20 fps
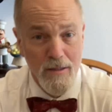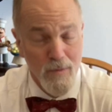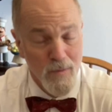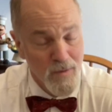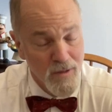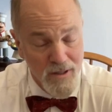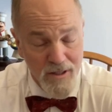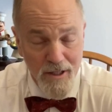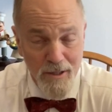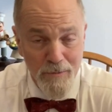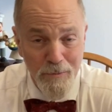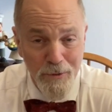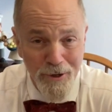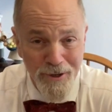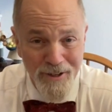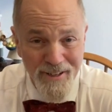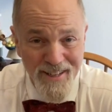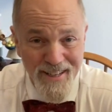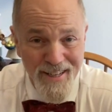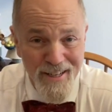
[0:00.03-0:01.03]
Well, good
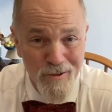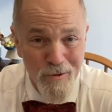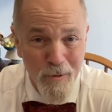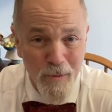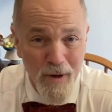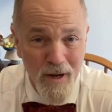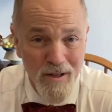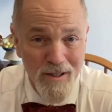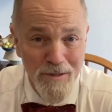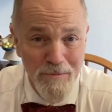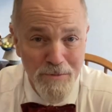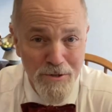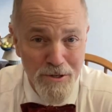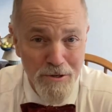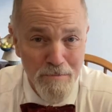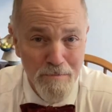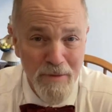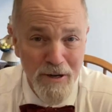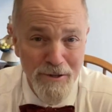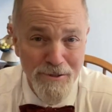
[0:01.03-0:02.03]
morning and welcome
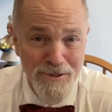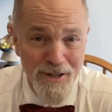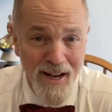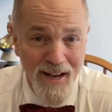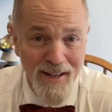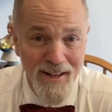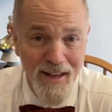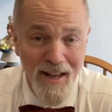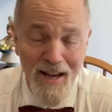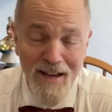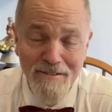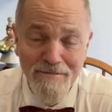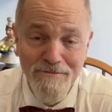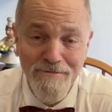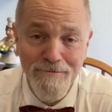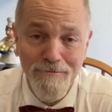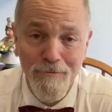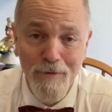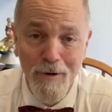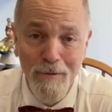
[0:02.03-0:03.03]
to Bowtie
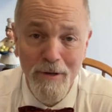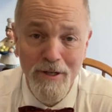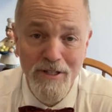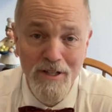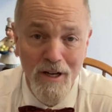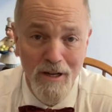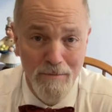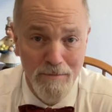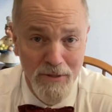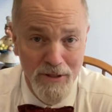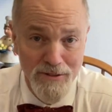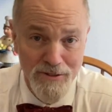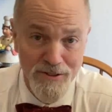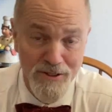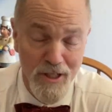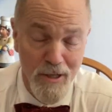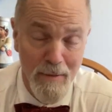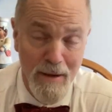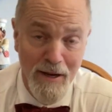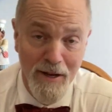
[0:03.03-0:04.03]
Life, where we talk
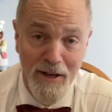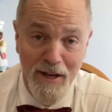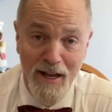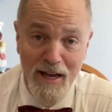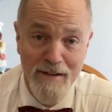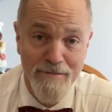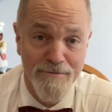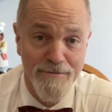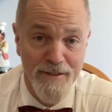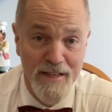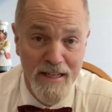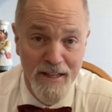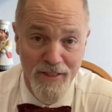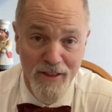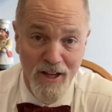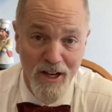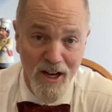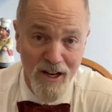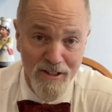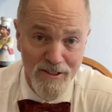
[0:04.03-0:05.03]
mostly about life in
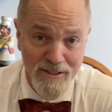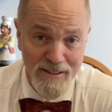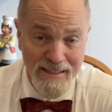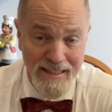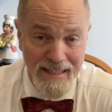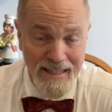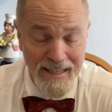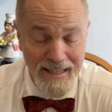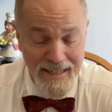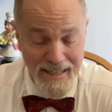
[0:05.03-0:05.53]
the garden.